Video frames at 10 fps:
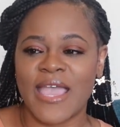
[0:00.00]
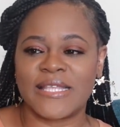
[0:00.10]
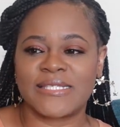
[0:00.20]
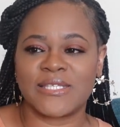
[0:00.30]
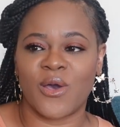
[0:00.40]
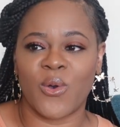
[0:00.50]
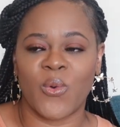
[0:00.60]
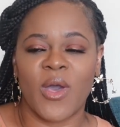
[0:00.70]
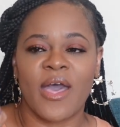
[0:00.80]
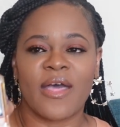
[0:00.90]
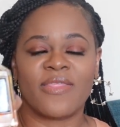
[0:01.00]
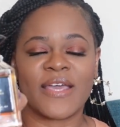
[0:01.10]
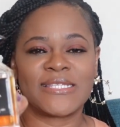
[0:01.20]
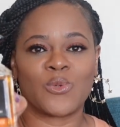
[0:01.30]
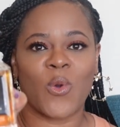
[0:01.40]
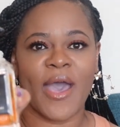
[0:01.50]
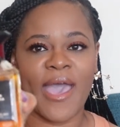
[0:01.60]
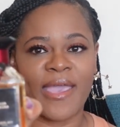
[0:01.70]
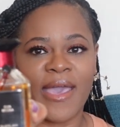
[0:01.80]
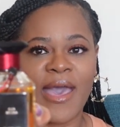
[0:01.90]
And so that's why
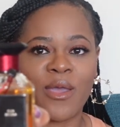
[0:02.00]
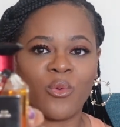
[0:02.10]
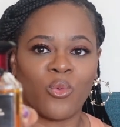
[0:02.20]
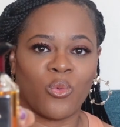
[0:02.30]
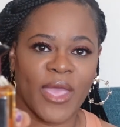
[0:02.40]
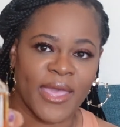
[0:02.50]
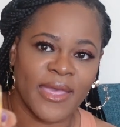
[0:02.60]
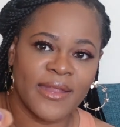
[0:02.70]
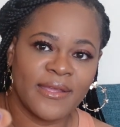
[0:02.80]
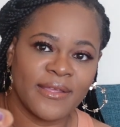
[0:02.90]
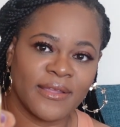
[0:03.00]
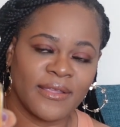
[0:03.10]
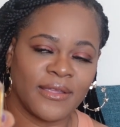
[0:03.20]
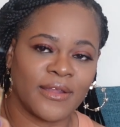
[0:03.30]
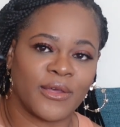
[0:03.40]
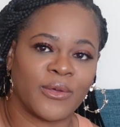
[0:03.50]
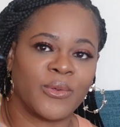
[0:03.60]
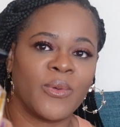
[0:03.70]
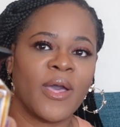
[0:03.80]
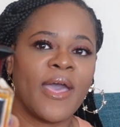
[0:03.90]
I got red, you
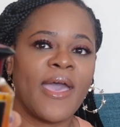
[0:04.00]
know,